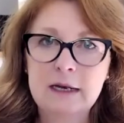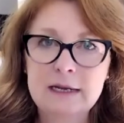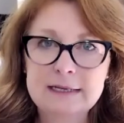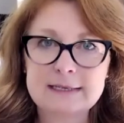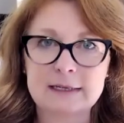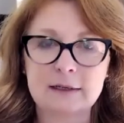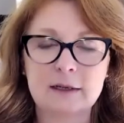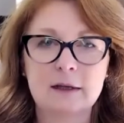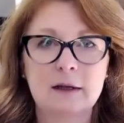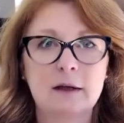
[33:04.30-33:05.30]
listen,
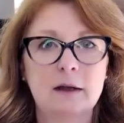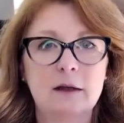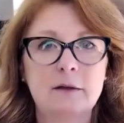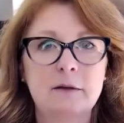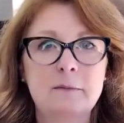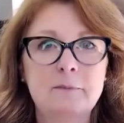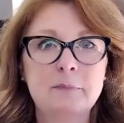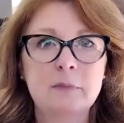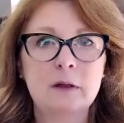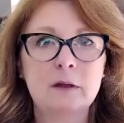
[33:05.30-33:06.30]

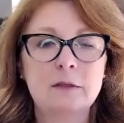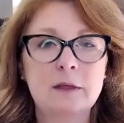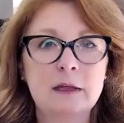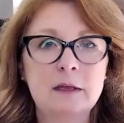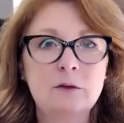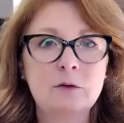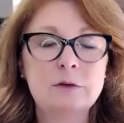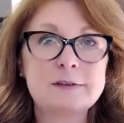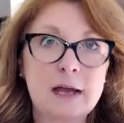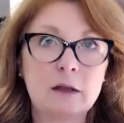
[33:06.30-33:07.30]
then to
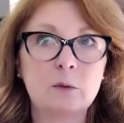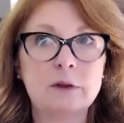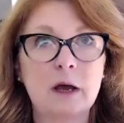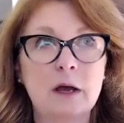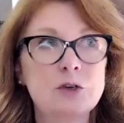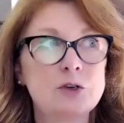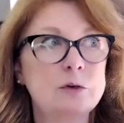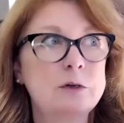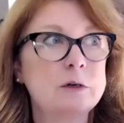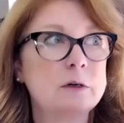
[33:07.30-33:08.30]
decide whether I
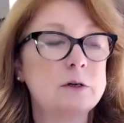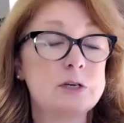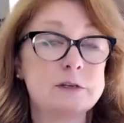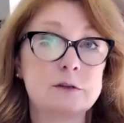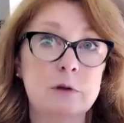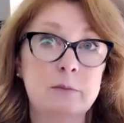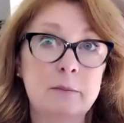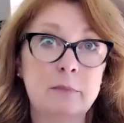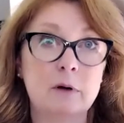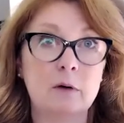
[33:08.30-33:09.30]
should just
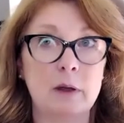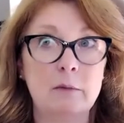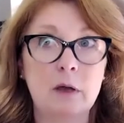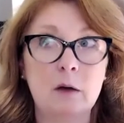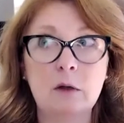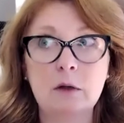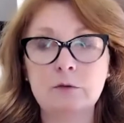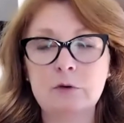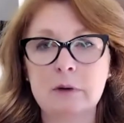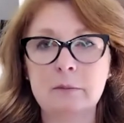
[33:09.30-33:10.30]
remember, or maybe I will
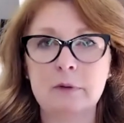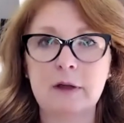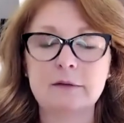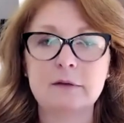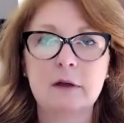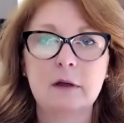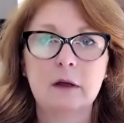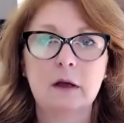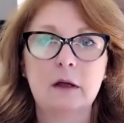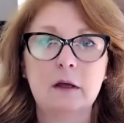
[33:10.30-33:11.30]
not remember that,
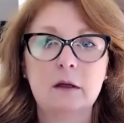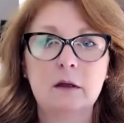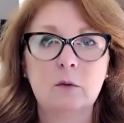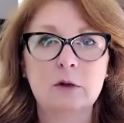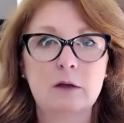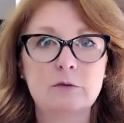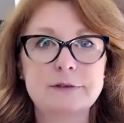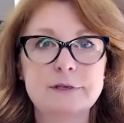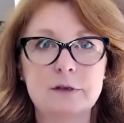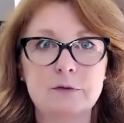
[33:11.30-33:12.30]
what I
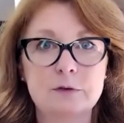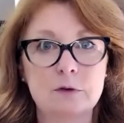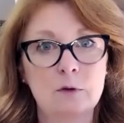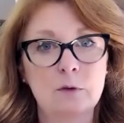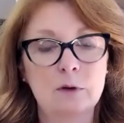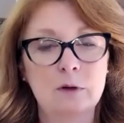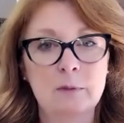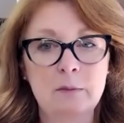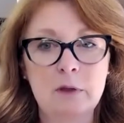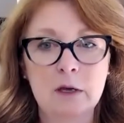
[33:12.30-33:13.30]
received. So
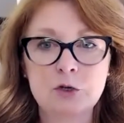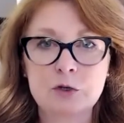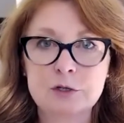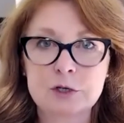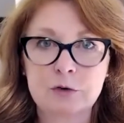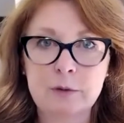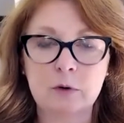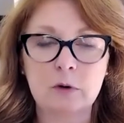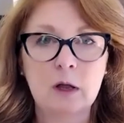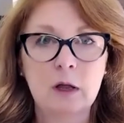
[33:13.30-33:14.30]
maybe I should
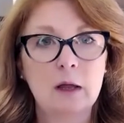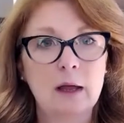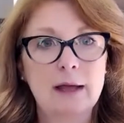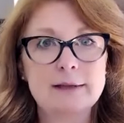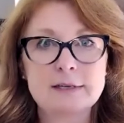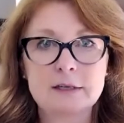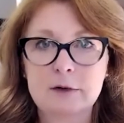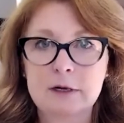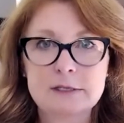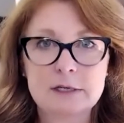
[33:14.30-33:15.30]
scribble,
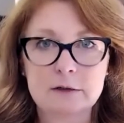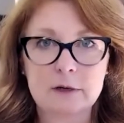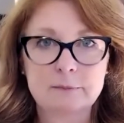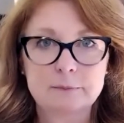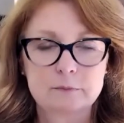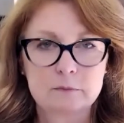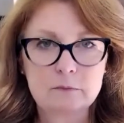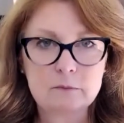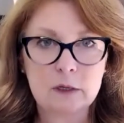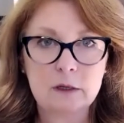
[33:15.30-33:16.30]
etc., etc.
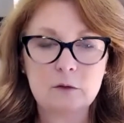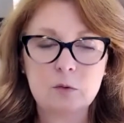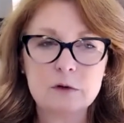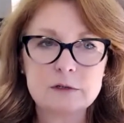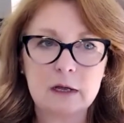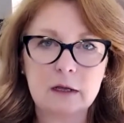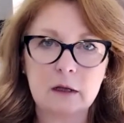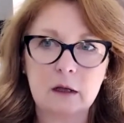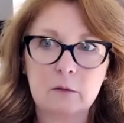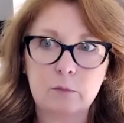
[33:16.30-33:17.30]
It was like
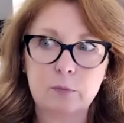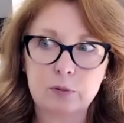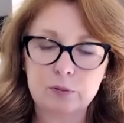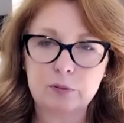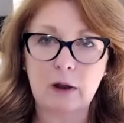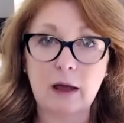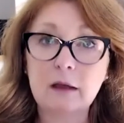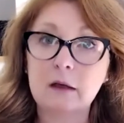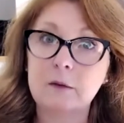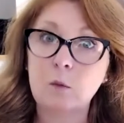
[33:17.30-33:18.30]

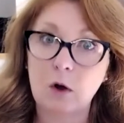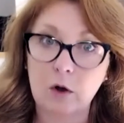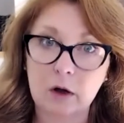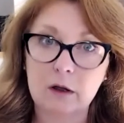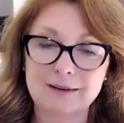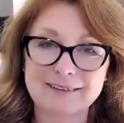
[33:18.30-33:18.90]
the work.